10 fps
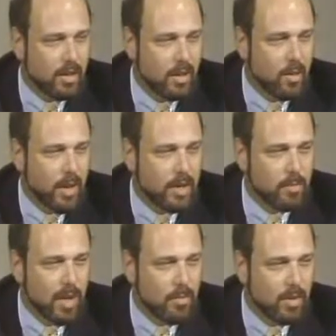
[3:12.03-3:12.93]
In the
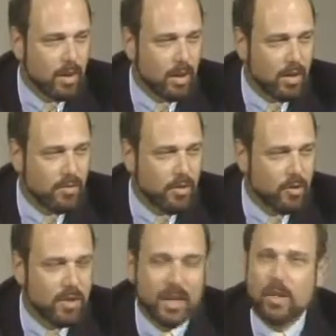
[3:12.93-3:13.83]
U.S., people are
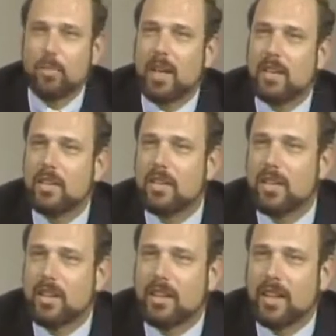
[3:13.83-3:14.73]
fiercely
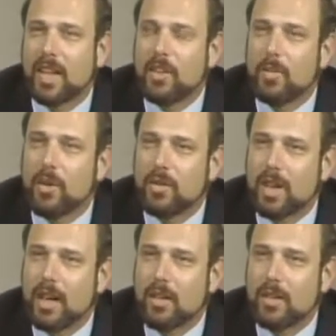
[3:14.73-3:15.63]
independent and they like to be
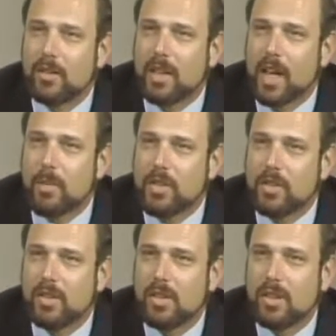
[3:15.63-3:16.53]

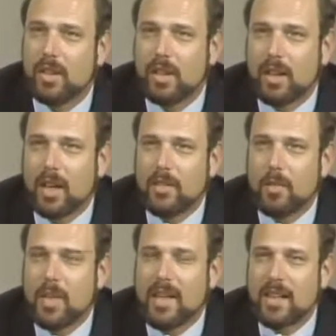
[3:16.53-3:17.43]
autonomous.
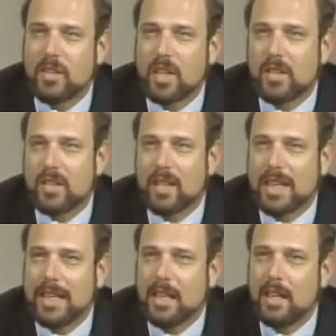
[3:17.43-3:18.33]
And to me, that says that they